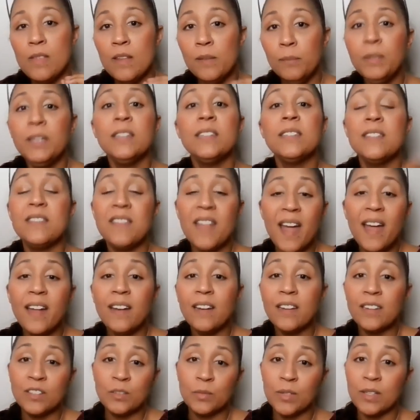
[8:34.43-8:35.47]
Because
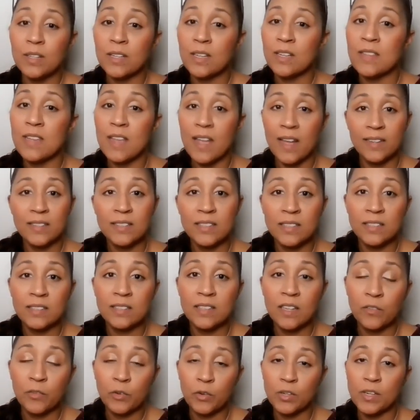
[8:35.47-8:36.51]
that is really the
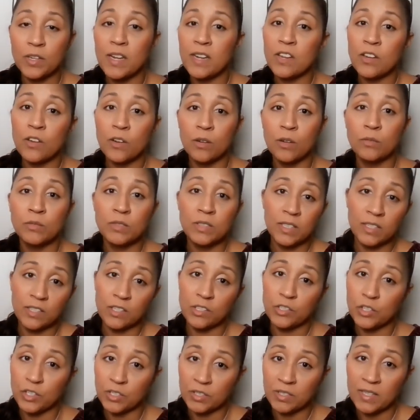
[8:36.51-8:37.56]
essence of creating your own
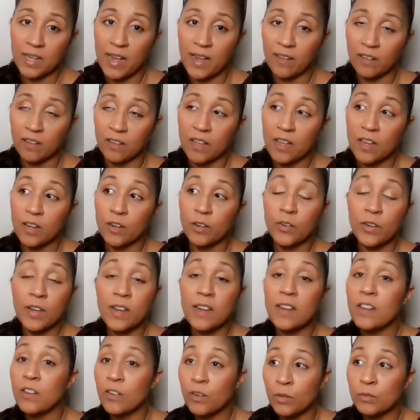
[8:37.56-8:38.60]
signature style.
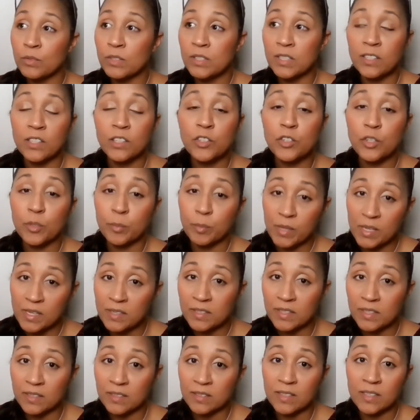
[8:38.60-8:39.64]
Creating your own signature
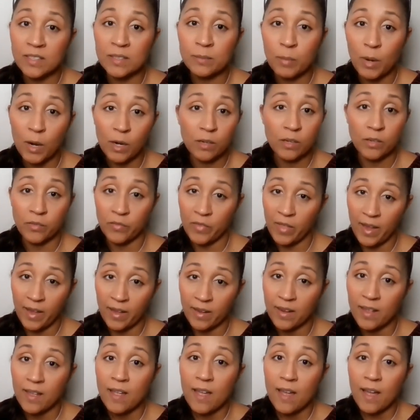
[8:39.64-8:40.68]
pieces is part of that,
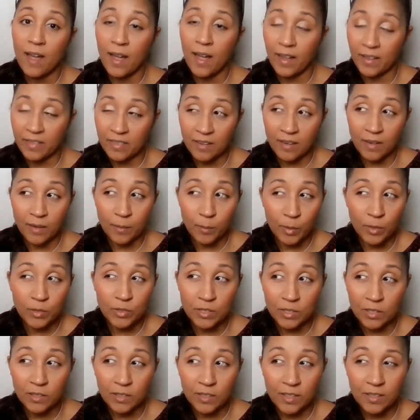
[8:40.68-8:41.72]
I think,
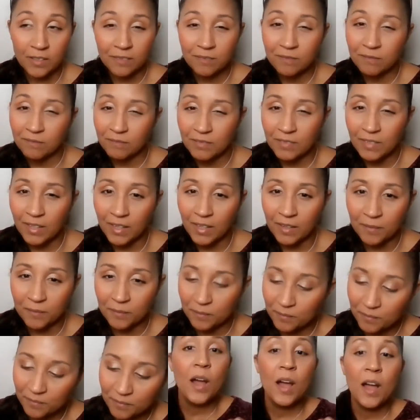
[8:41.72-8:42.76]
personally. Yeah.
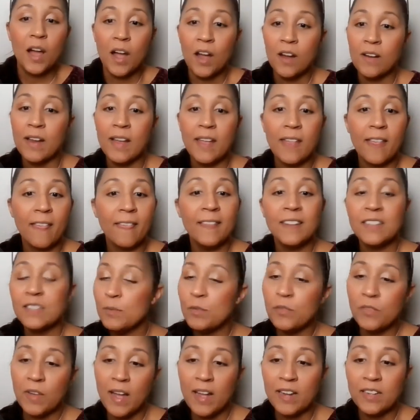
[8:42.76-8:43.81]
All right, let's
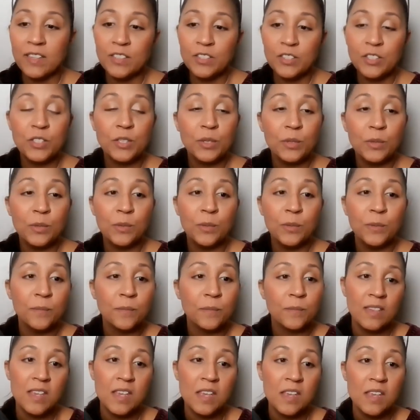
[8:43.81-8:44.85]
move on to
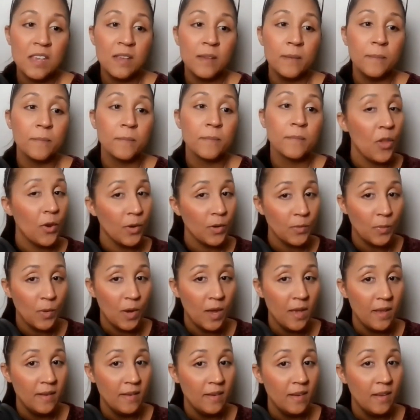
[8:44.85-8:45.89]
the third
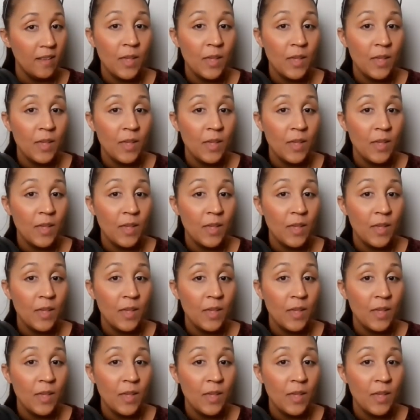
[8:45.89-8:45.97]
one.